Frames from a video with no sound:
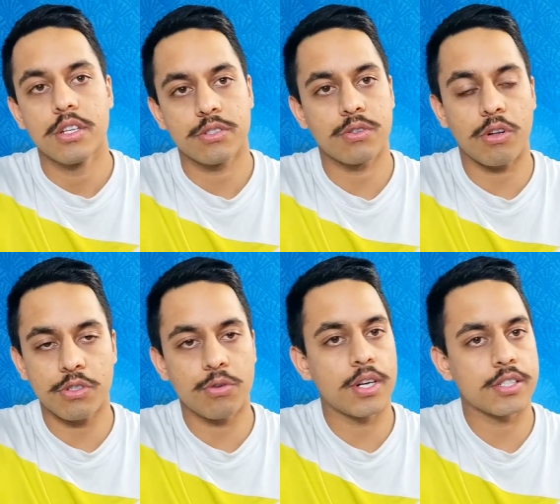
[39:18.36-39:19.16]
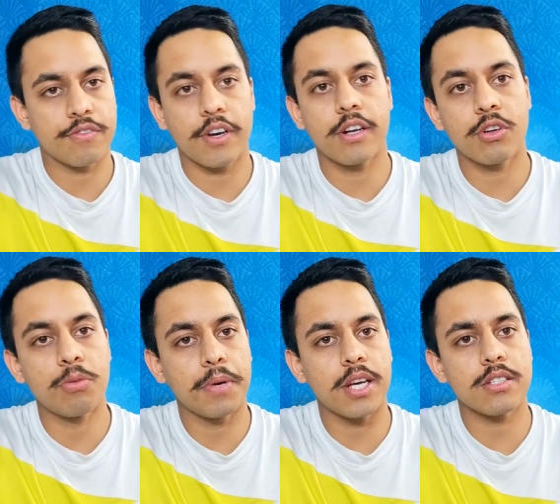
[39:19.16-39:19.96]
So also known as the final
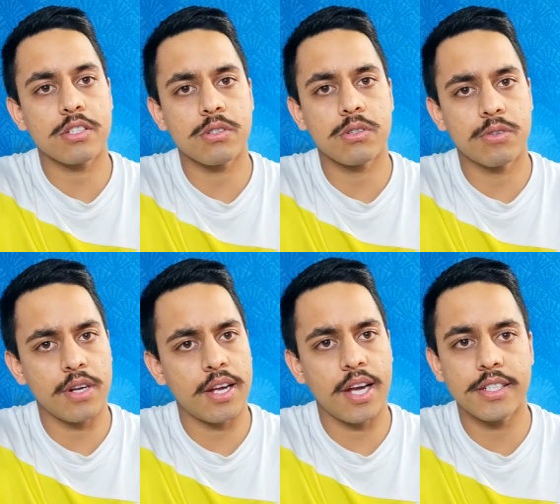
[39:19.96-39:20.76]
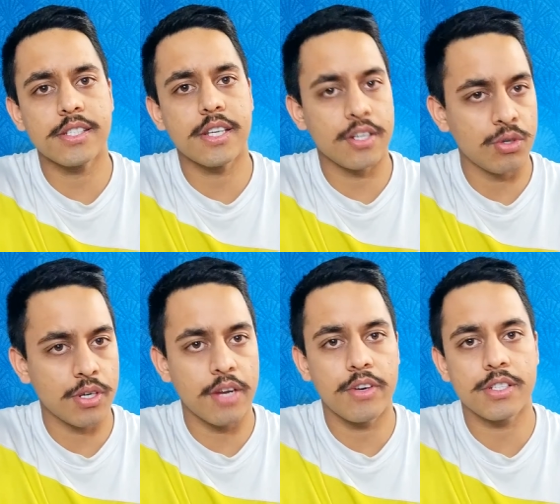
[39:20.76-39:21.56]
group task. So as I said, you
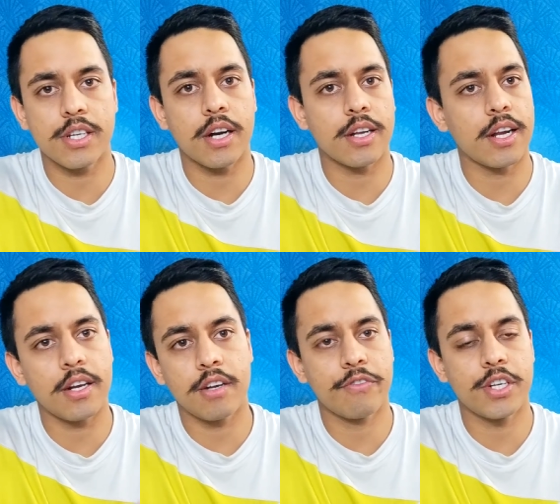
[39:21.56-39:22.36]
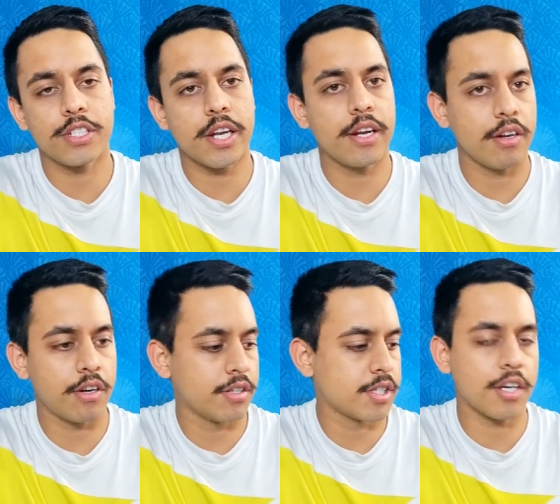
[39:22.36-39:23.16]
are given a starting line and a finish line,
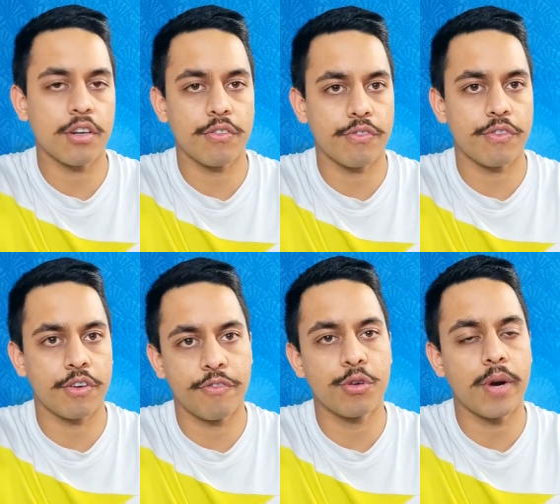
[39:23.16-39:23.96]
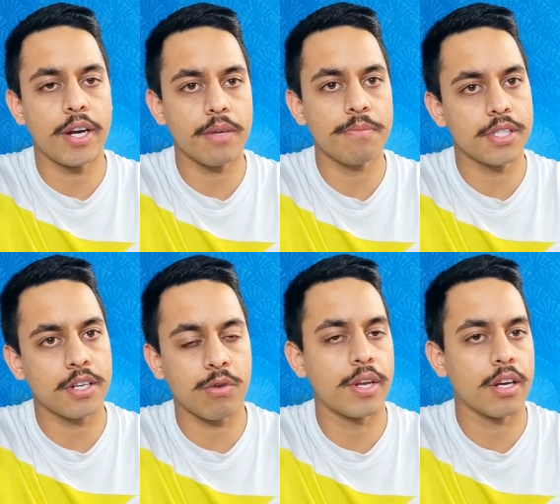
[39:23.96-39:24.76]
a set of a few items,
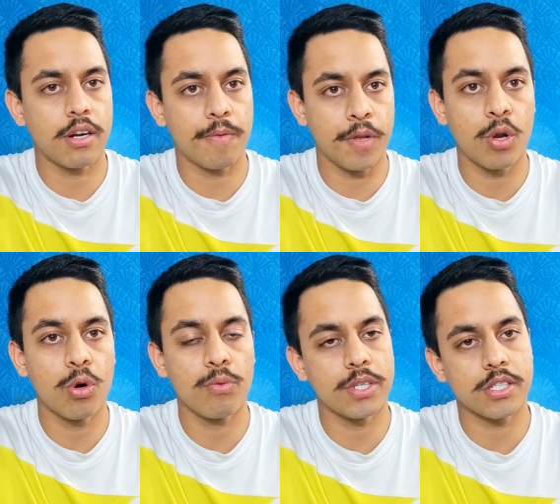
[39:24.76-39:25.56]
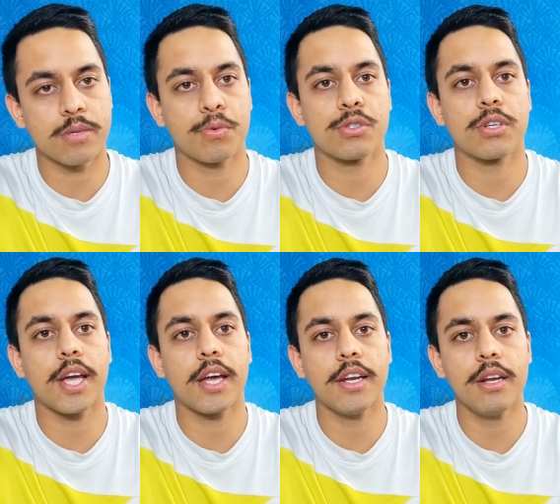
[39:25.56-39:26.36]
including a load which you're supposed to
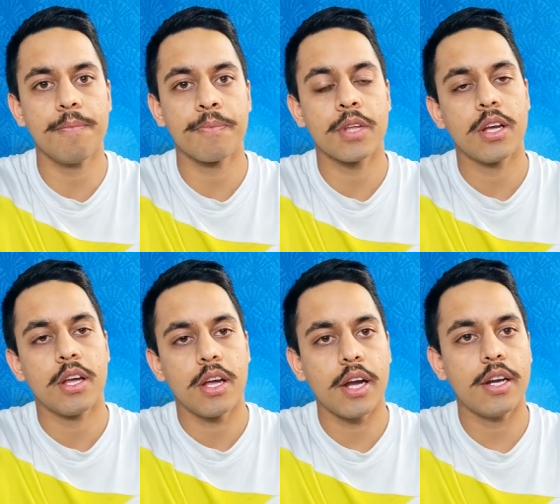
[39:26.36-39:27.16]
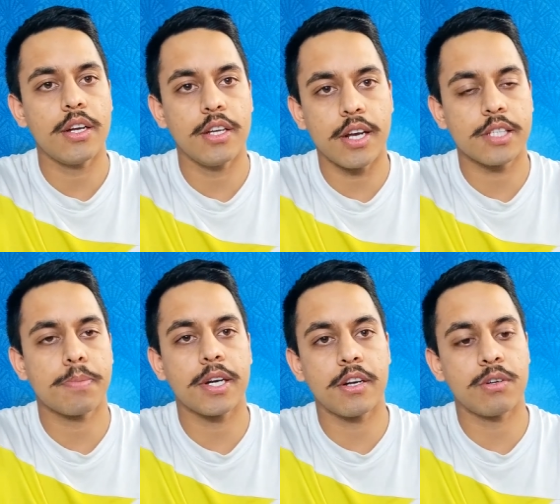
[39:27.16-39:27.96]
carry. And you are
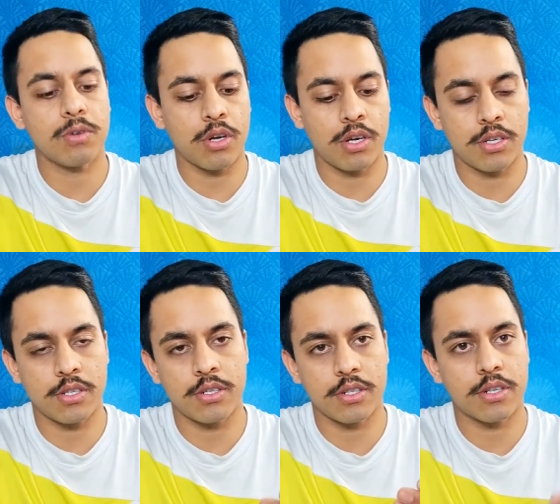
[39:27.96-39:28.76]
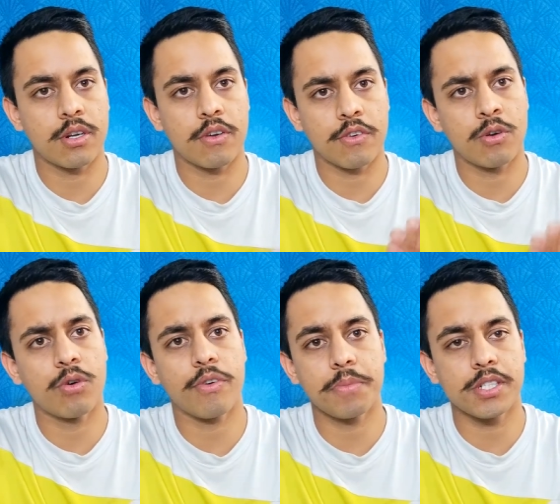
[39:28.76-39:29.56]
expected to
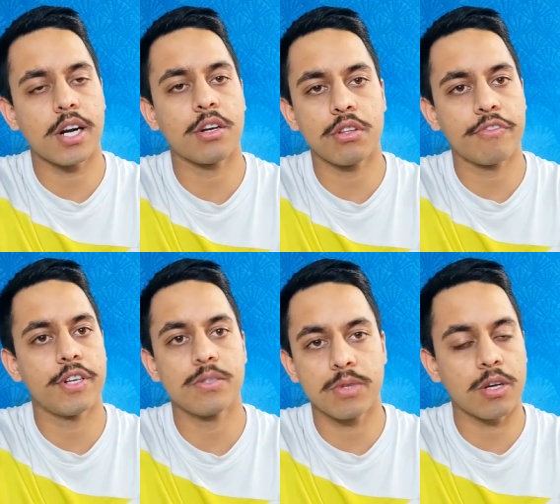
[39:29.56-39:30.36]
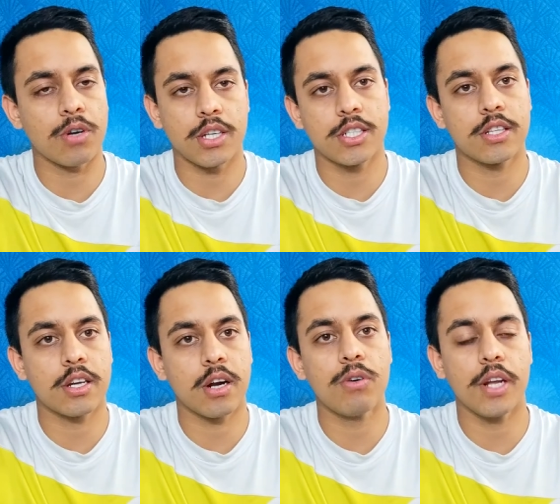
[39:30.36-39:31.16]
go from the start to the finish without touching the
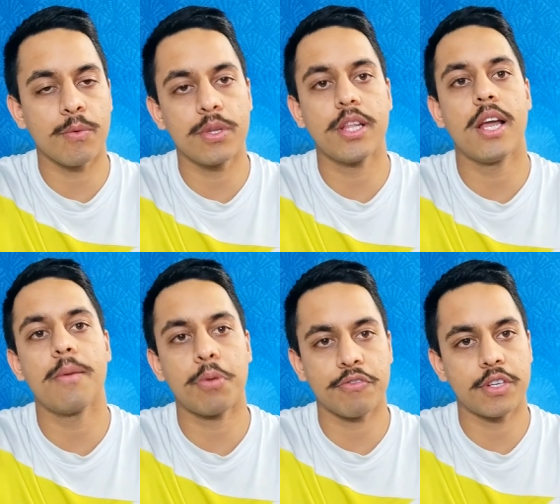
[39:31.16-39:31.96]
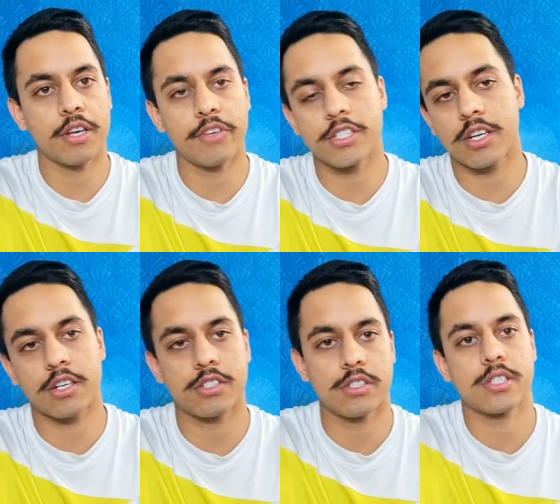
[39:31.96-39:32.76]
ground and with the help of the given
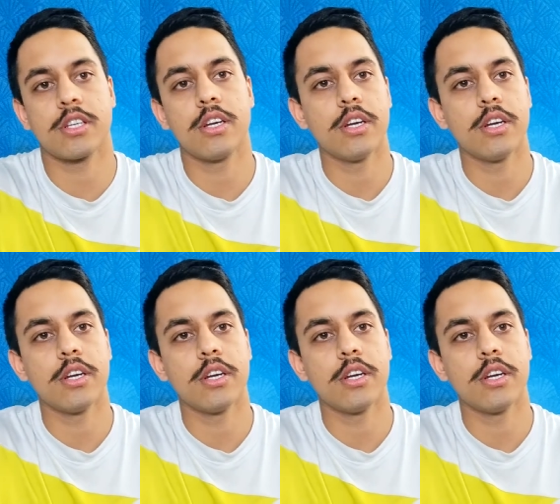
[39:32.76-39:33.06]
structures.